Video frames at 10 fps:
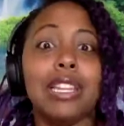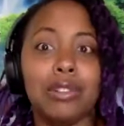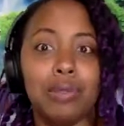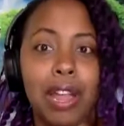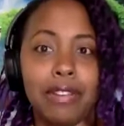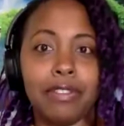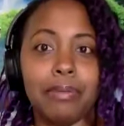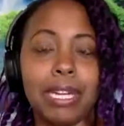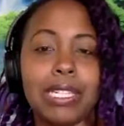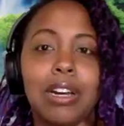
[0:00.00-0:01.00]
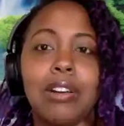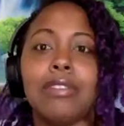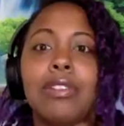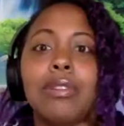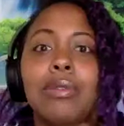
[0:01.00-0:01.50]
eating right for
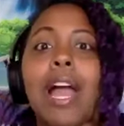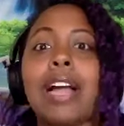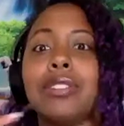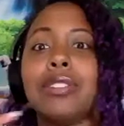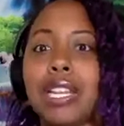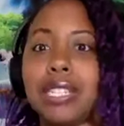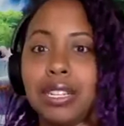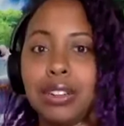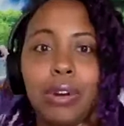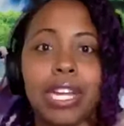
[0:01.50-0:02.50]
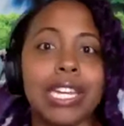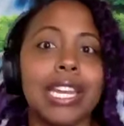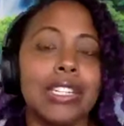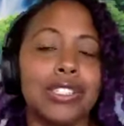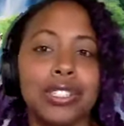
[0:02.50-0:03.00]
myself or exercising or going in
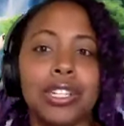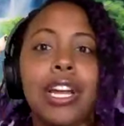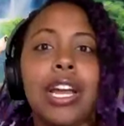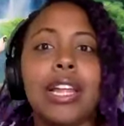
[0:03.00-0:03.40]
nature.